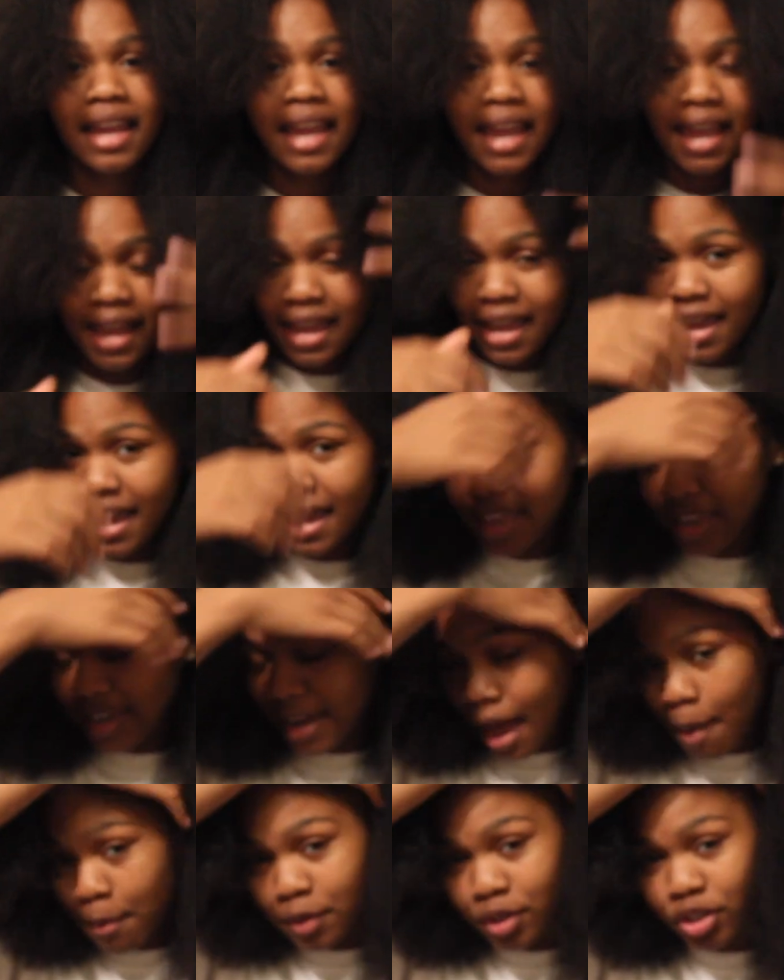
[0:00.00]
And
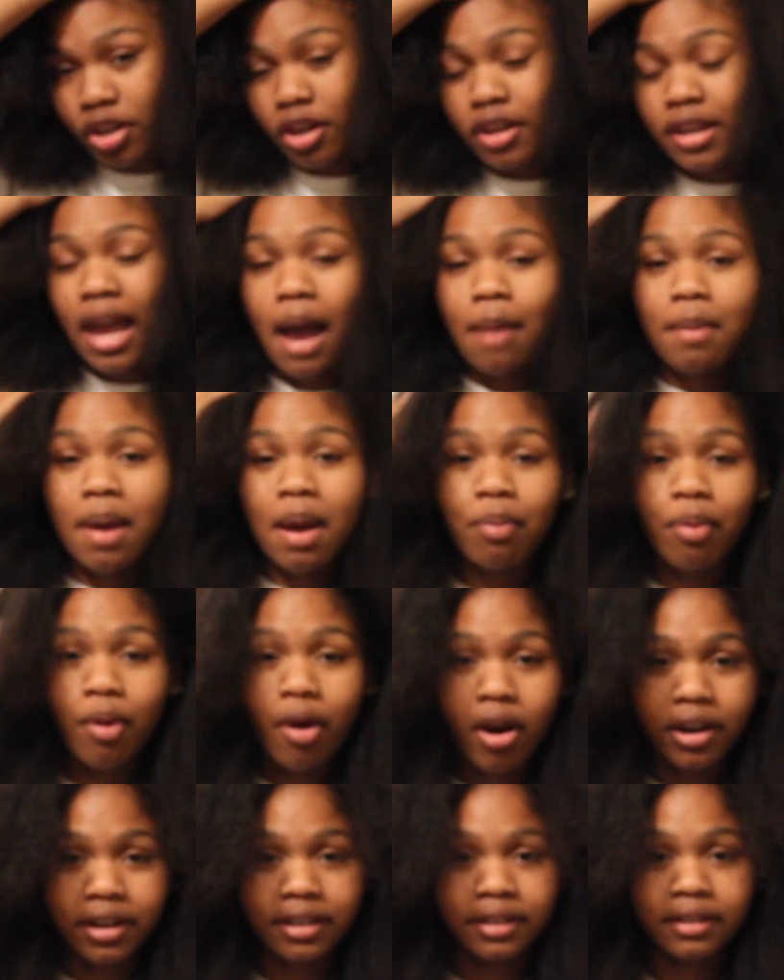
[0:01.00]
I'm going to show y'all my
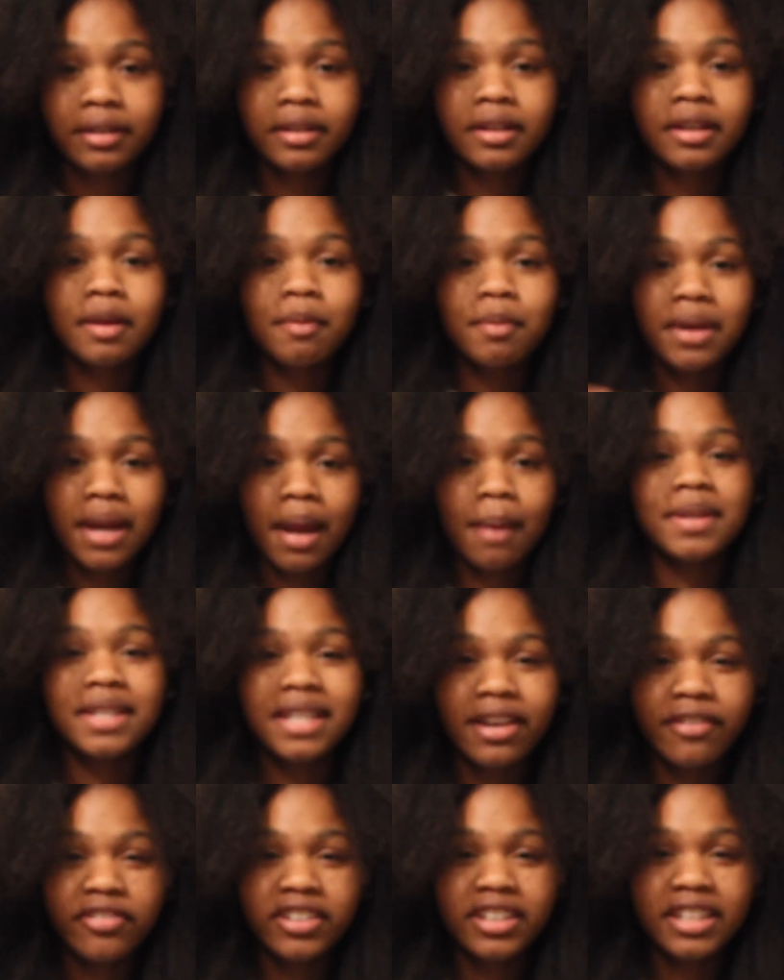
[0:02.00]
parting. But I'm going to
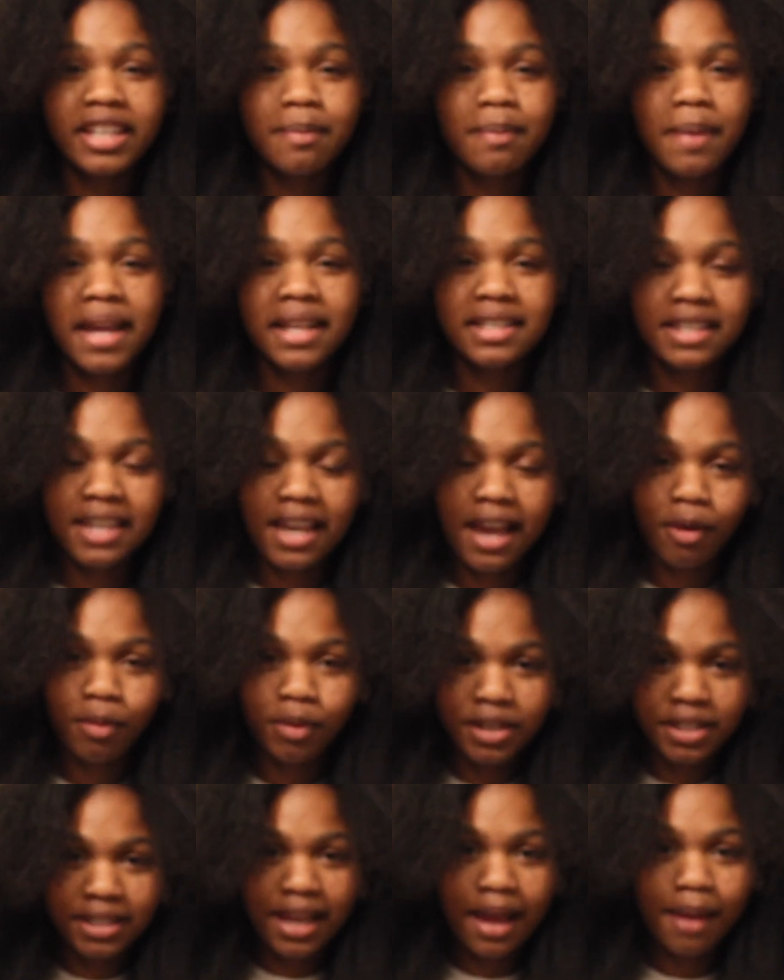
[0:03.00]
definitely get back to y'all
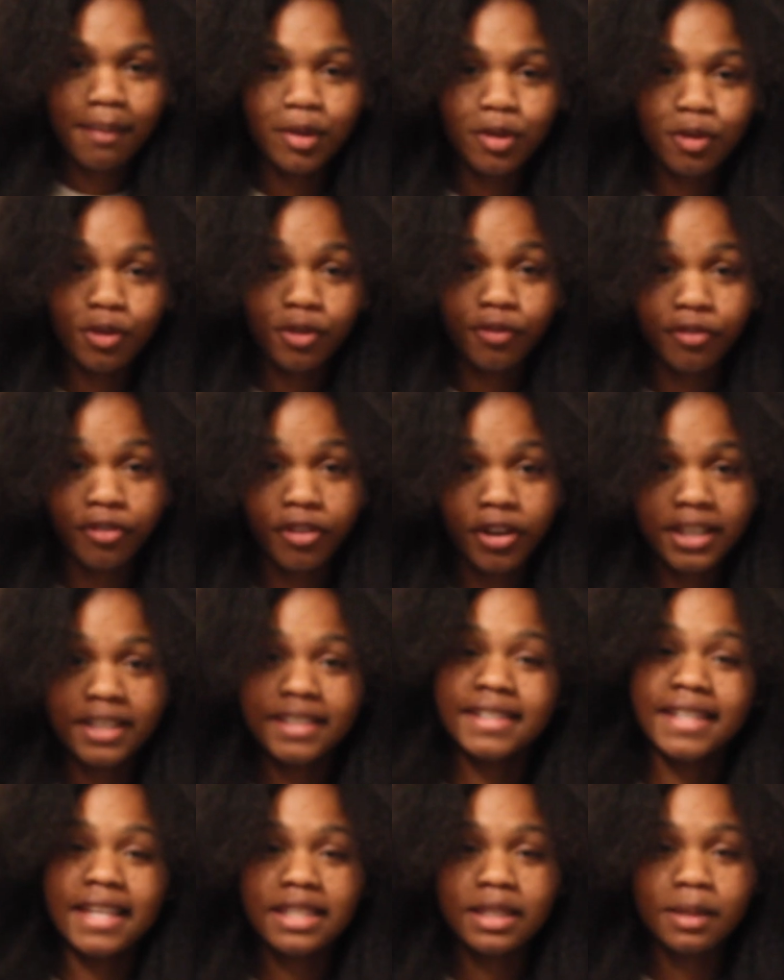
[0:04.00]
when it's time to do the front,
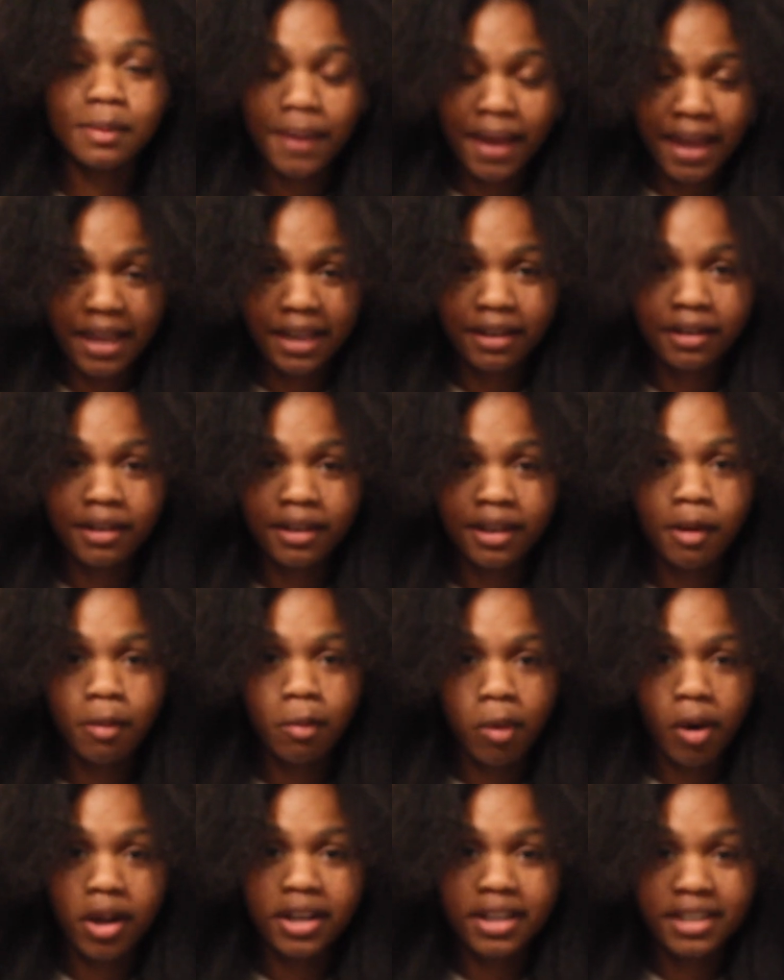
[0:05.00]
because that's the main
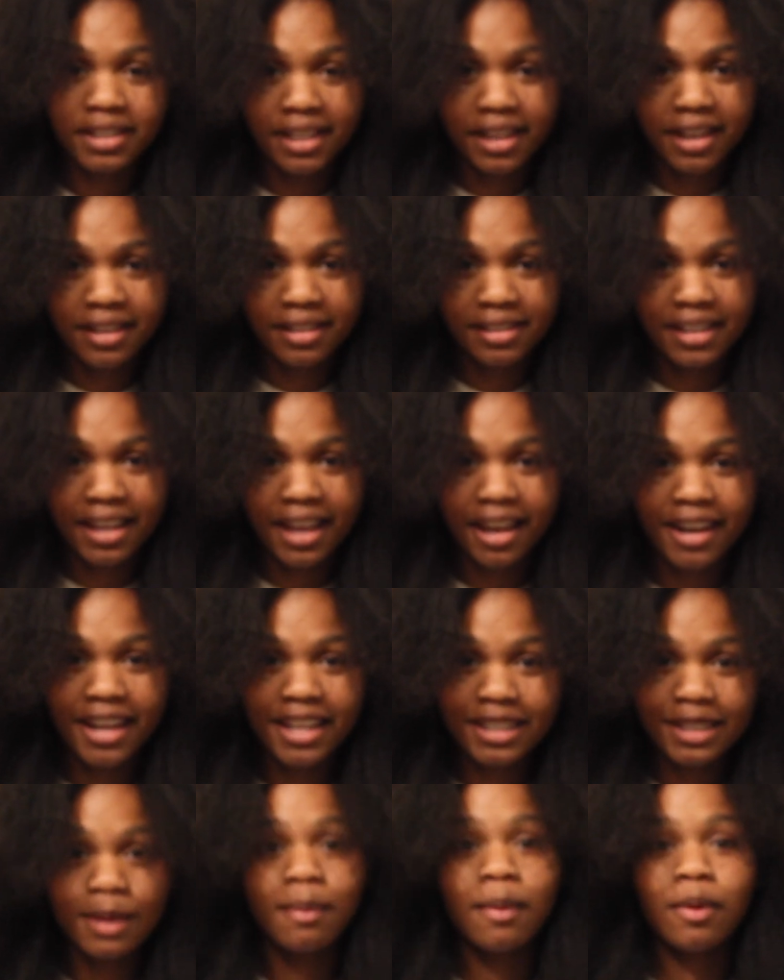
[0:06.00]
part of this hairstyle.
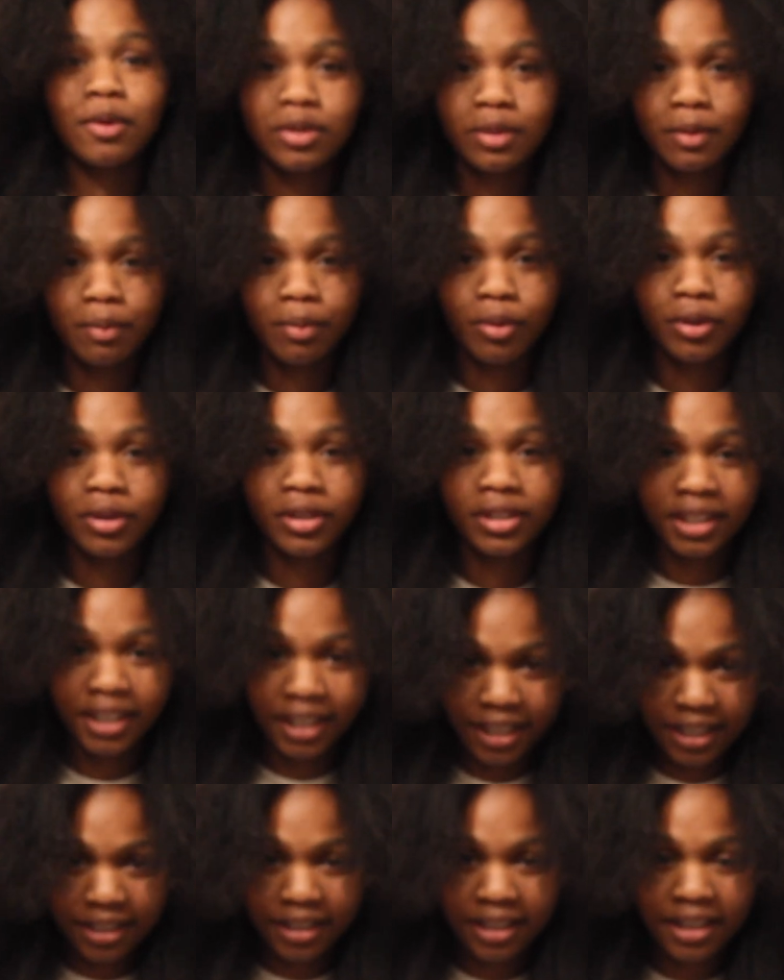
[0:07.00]
That's the most important
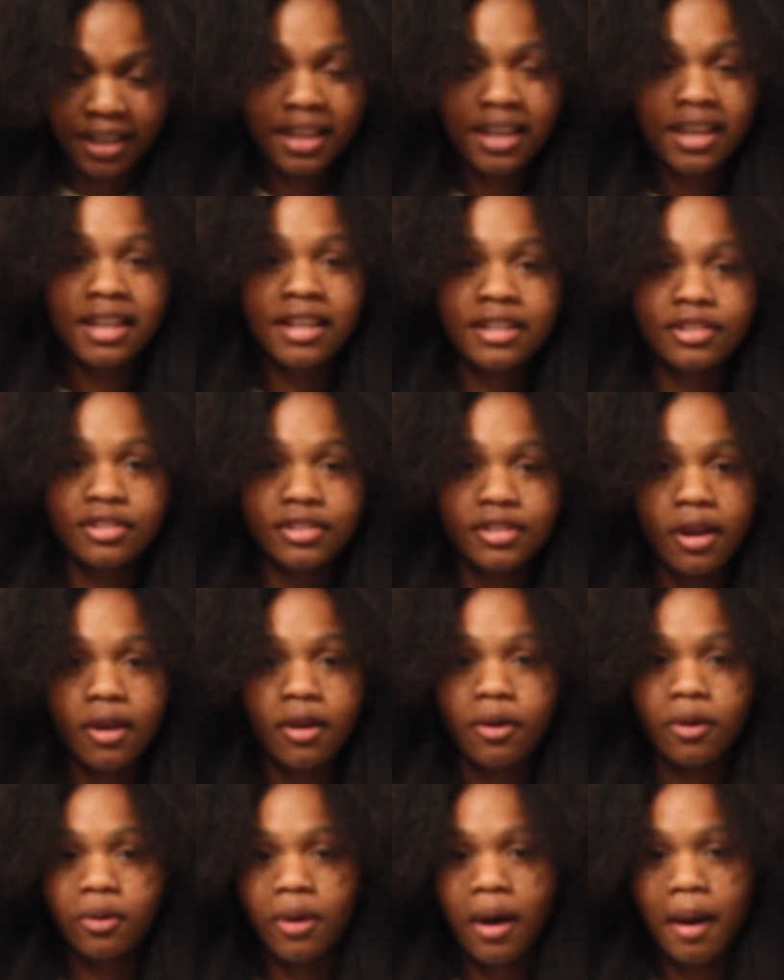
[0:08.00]
thing.
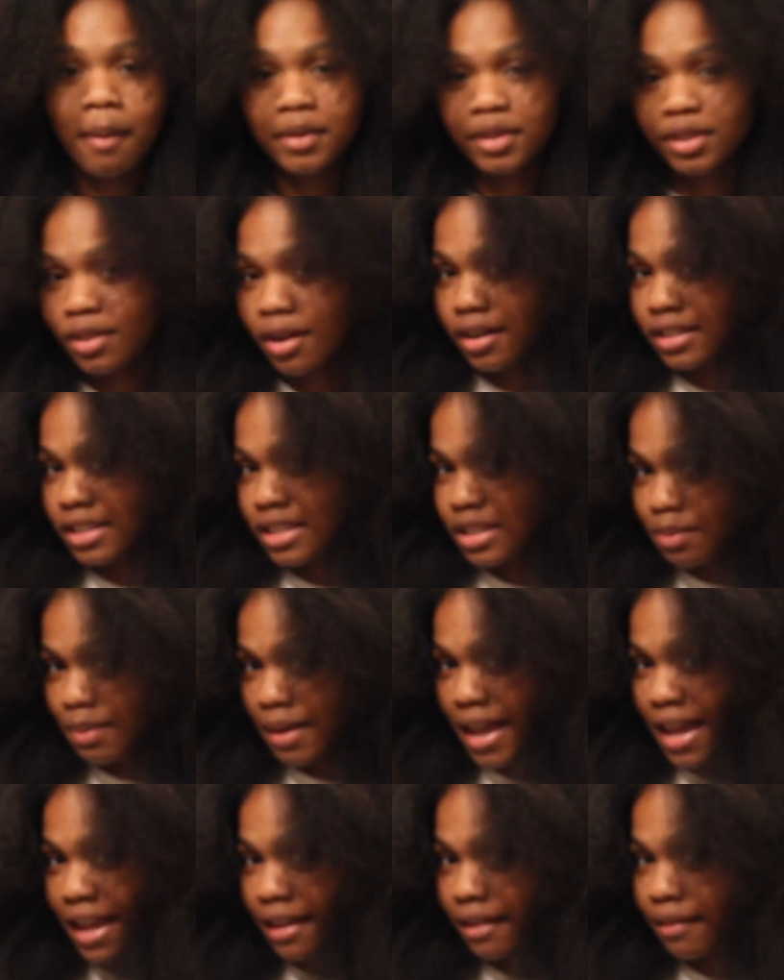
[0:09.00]
So I'm going to start this
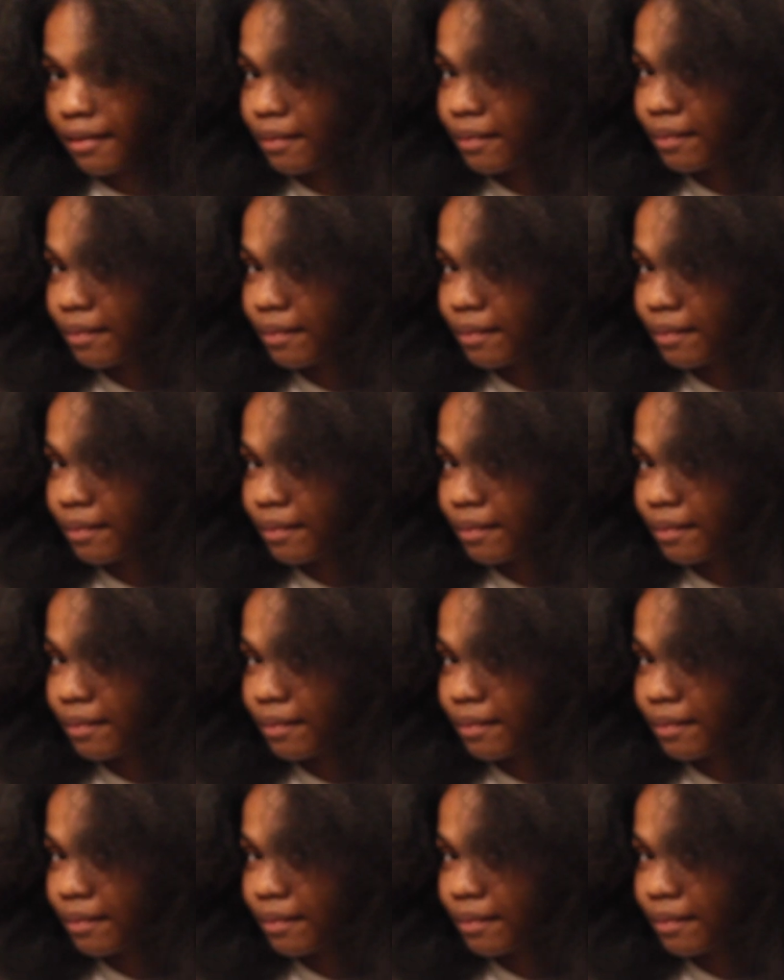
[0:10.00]
back.